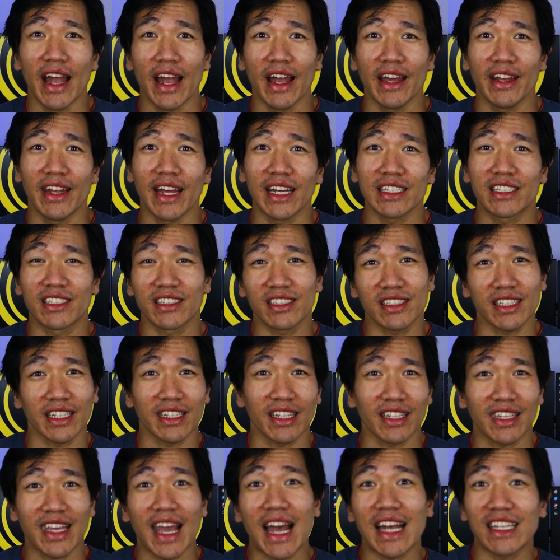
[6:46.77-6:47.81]
And that's just
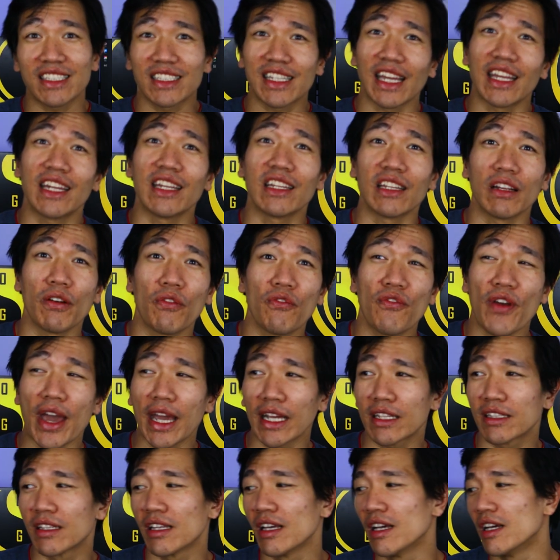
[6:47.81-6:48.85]
like a cascading
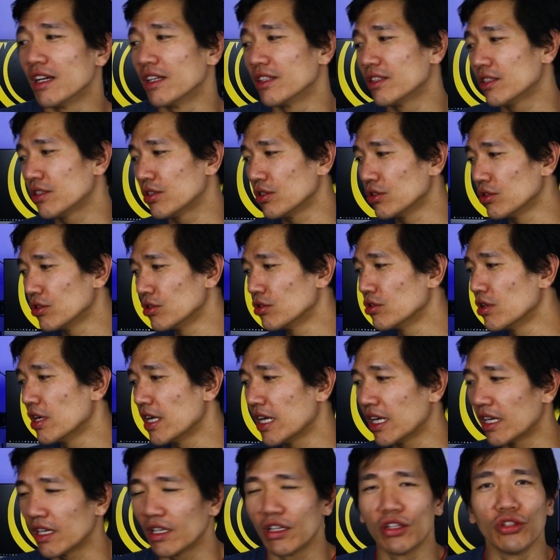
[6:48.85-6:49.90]
effect to
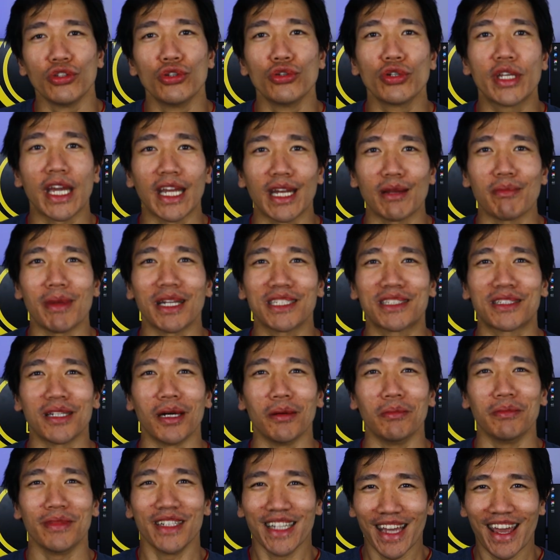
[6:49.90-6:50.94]
you getting messed
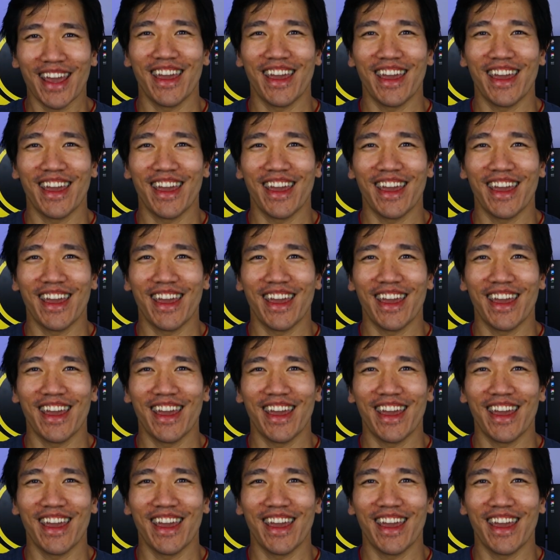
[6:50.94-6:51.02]
up.